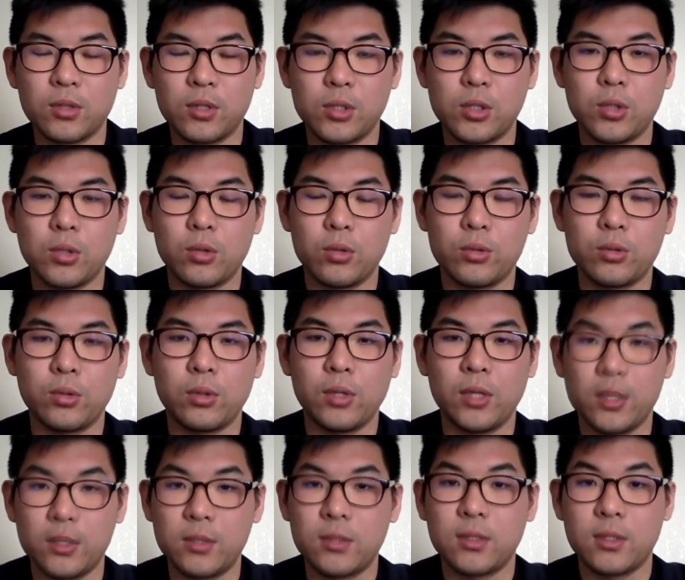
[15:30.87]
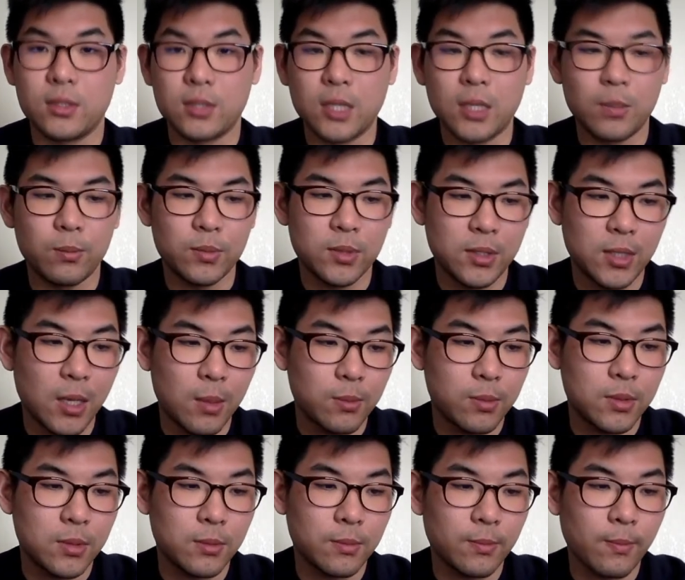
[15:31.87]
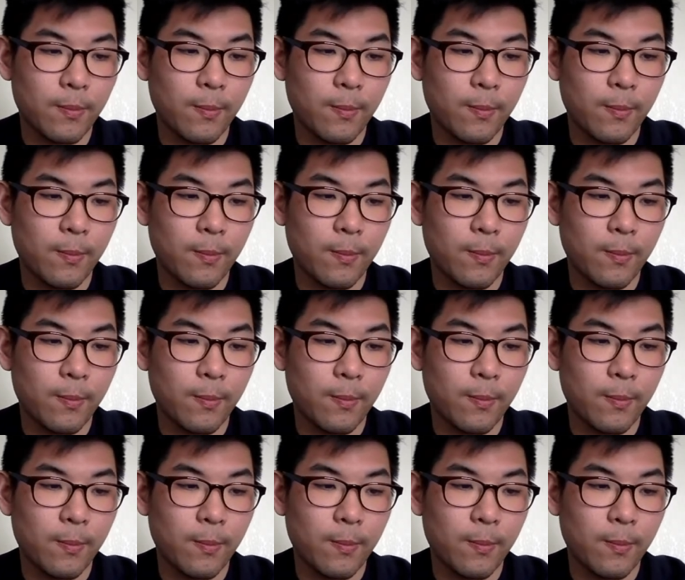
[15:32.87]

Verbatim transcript: they should also list the same steps.